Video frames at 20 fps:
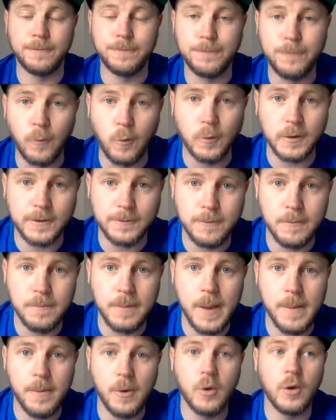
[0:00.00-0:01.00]
4 different
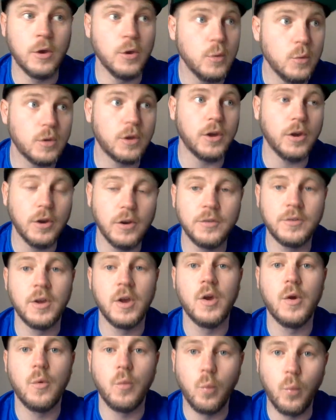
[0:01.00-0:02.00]
people who could
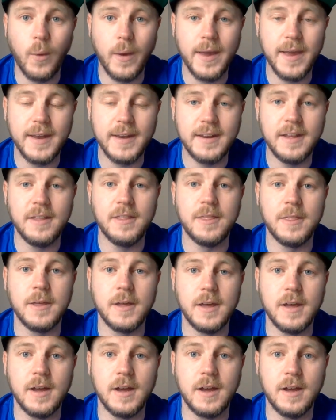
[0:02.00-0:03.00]
win
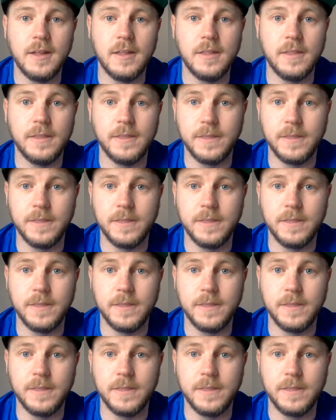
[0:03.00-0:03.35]
the